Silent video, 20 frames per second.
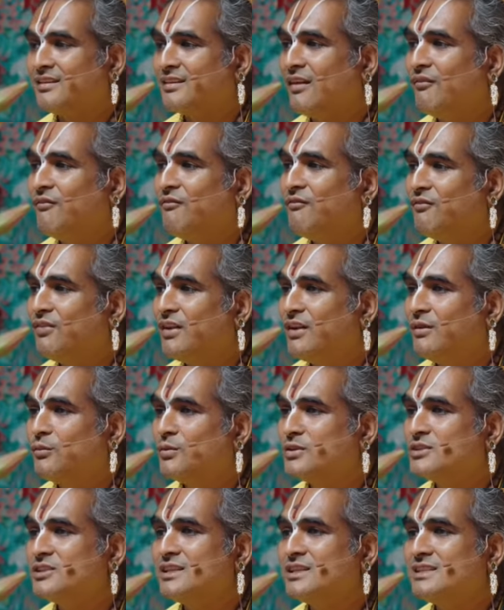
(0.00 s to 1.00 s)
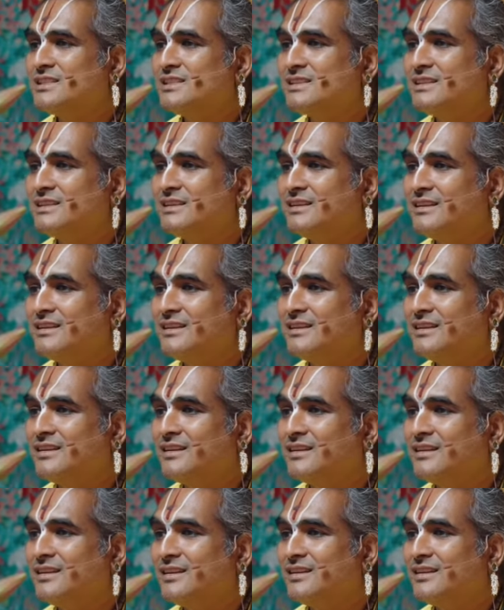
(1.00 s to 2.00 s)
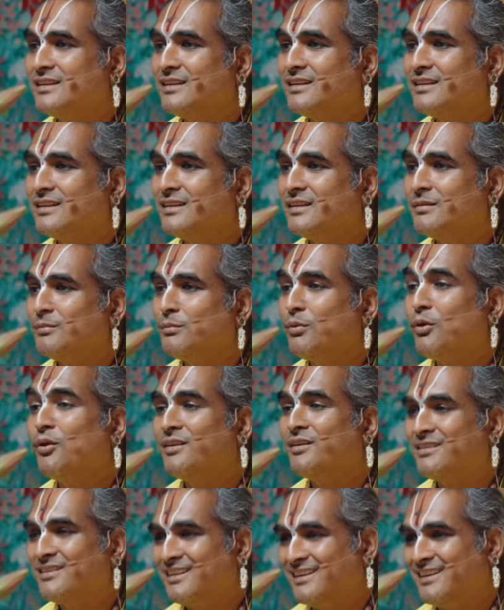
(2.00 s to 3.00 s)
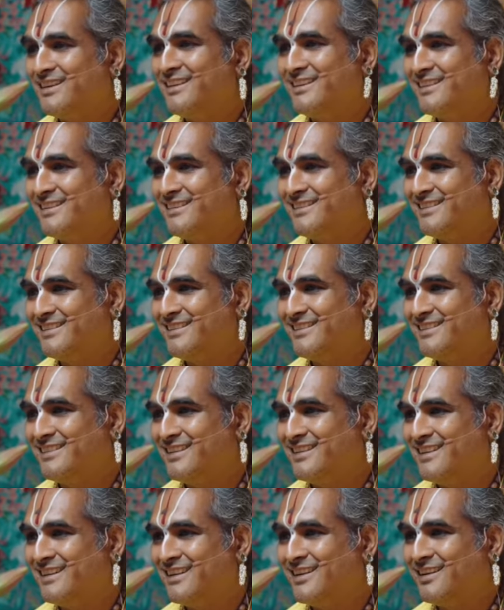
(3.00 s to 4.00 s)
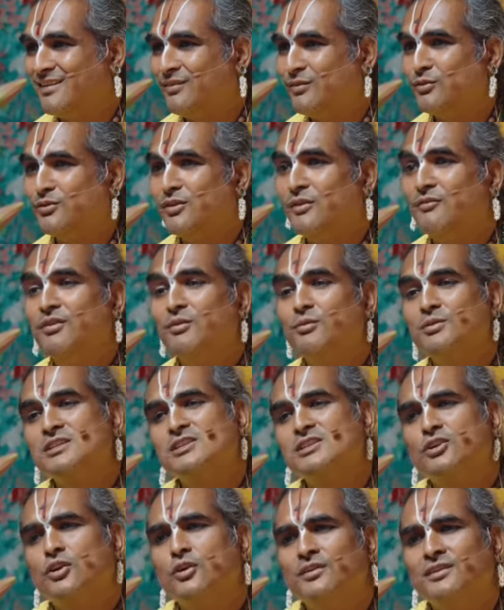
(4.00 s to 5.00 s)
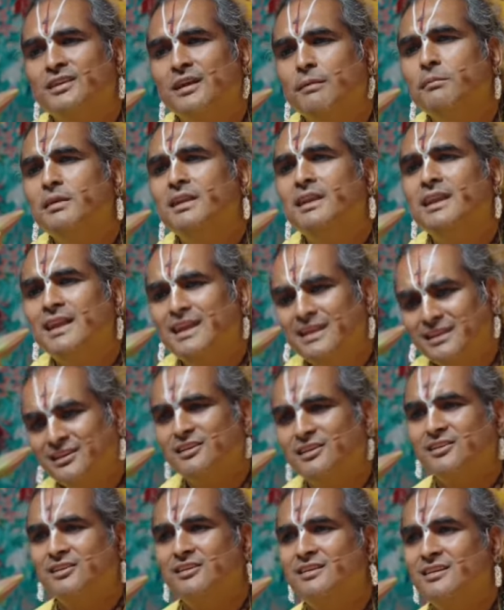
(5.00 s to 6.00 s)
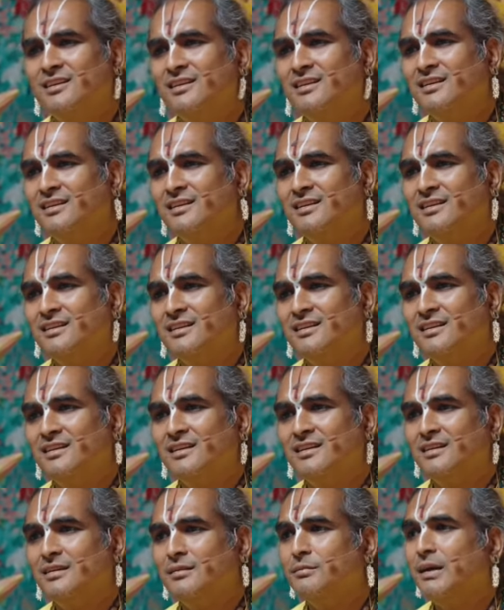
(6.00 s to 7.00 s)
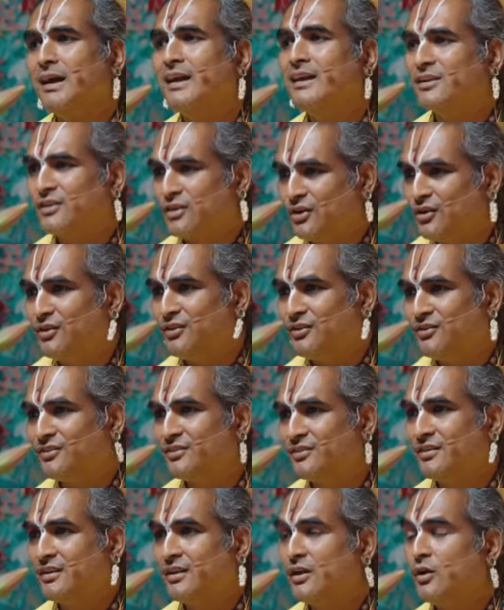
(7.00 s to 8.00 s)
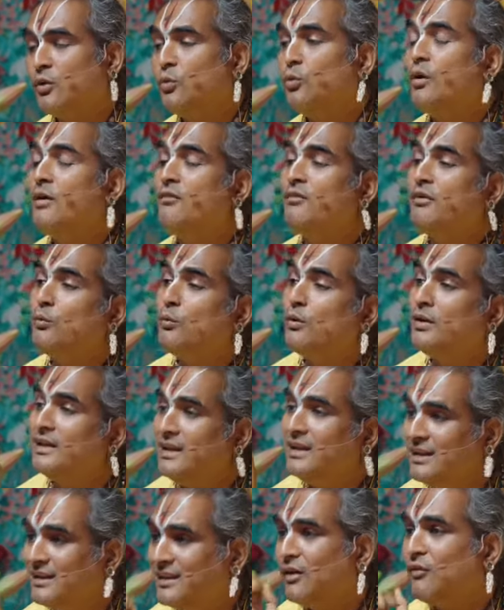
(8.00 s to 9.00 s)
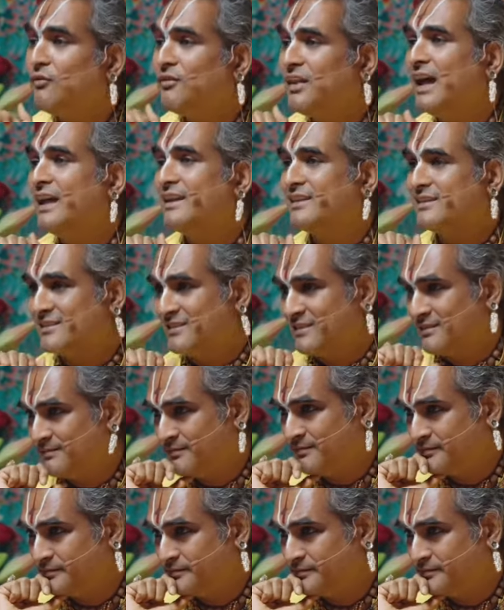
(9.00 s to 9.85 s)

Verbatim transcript: something which is poison? No? Something which is contaminated by a curse. Whoever will eat of that